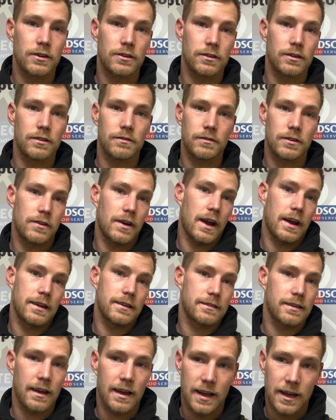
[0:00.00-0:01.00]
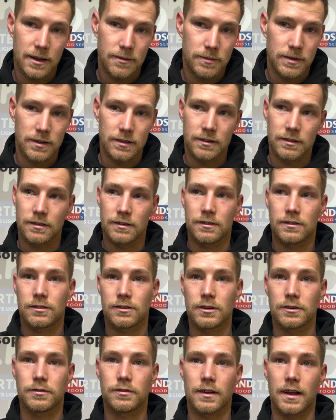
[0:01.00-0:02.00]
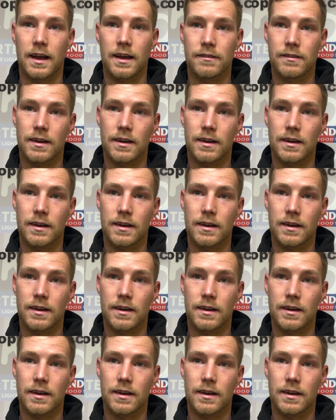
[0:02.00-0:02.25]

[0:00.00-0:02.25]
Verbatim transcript: us at the right time and stuff like